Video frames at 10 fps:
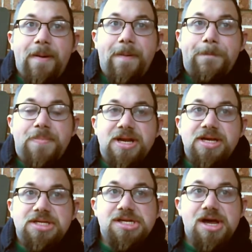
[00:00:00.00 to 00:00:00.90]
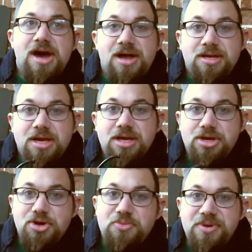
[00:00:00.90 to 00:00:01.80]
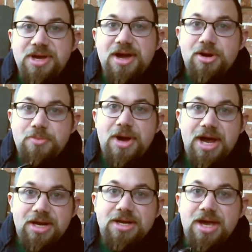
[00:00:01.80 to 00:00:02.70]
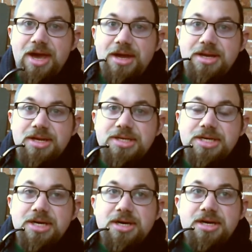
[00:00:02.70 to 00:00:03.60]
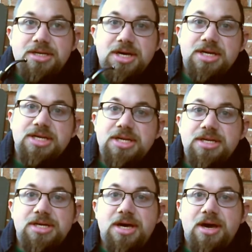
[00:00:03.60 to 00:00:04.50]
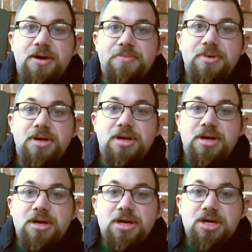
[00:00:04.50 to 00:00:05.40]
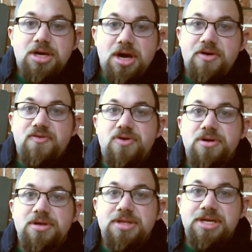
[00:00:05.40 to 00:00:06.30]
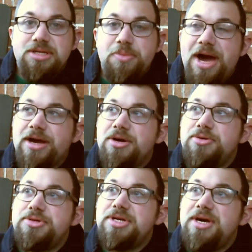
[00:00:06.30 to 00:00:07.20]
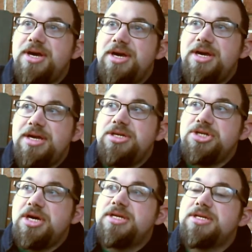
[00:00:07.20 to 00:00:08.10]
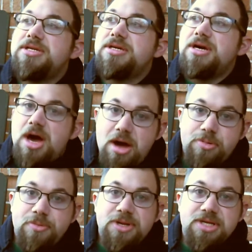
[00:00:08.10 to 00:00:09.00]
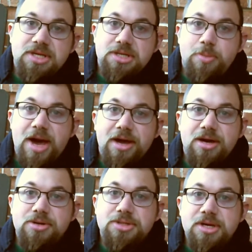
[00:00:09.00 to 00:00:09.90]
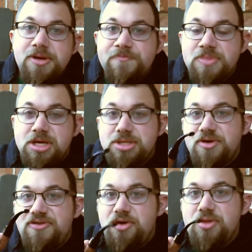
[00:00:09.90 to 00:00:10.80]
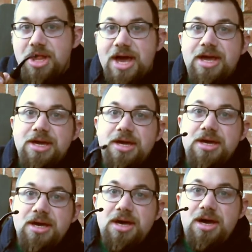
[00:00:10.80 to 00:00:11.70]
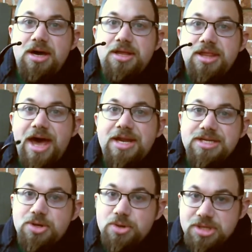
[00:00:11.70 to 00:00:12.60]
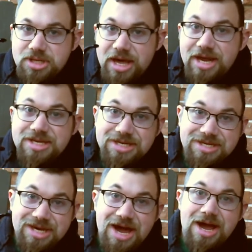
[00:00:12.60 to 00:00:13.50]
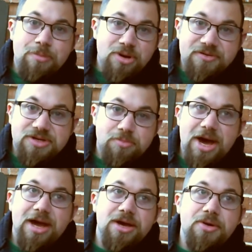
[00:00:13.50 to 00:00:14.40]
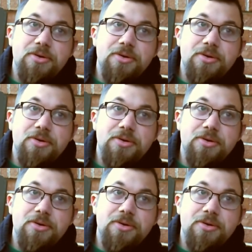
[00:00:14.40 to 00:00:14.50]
but it's not a goopy aromatic, and it doesn't cover the tobaccos. It just complements the tobaccos. So if you like that type of tobacco,